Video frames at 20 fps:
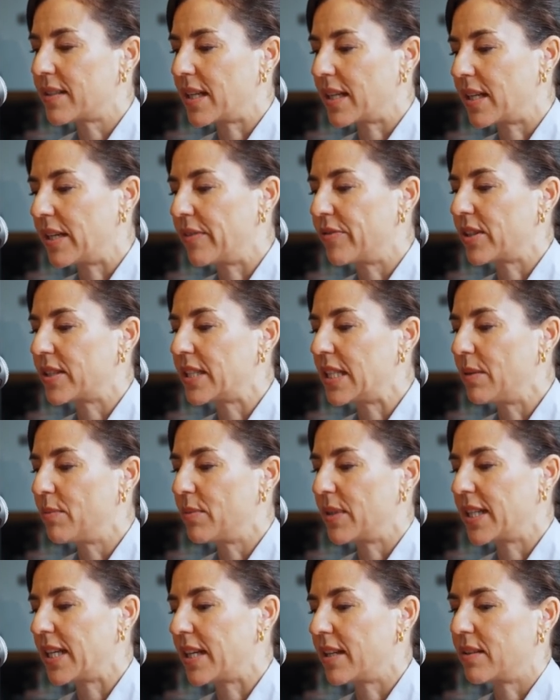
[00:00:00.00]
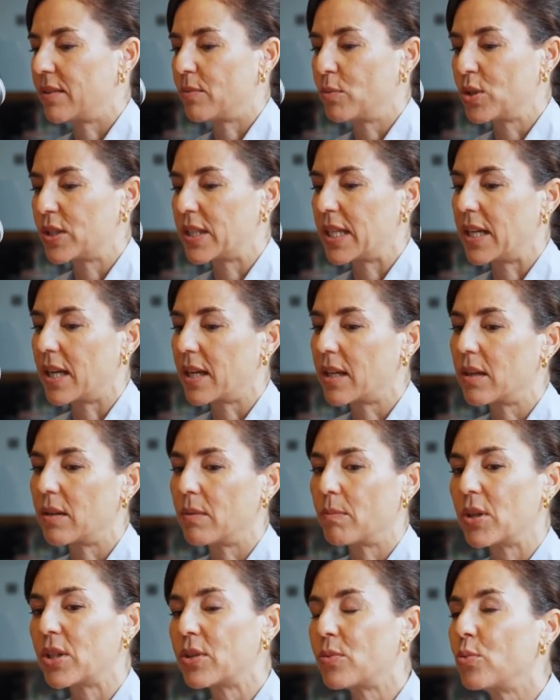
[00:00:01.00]
like, if the team again would say, like,
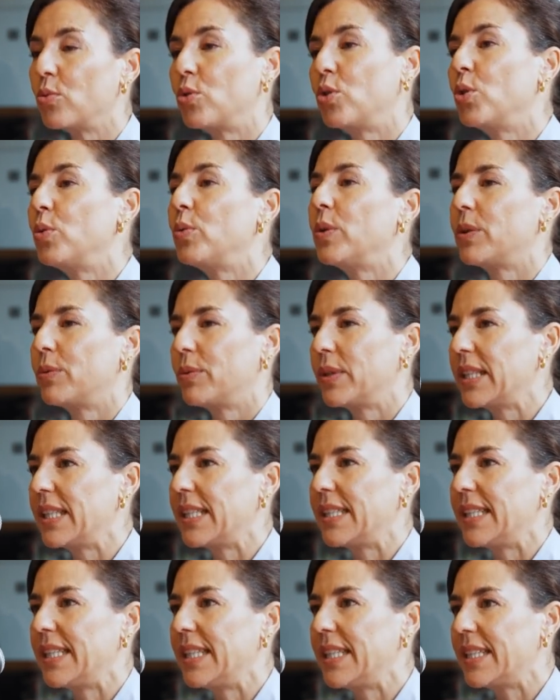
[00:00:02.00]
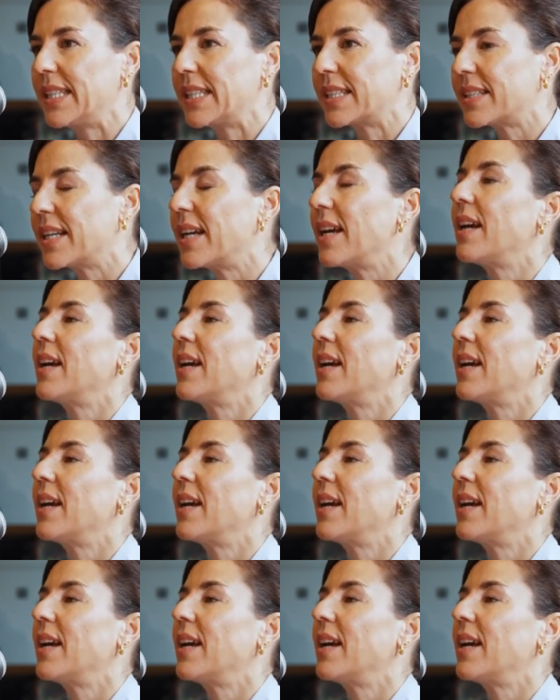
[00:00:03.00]
but do we really need it?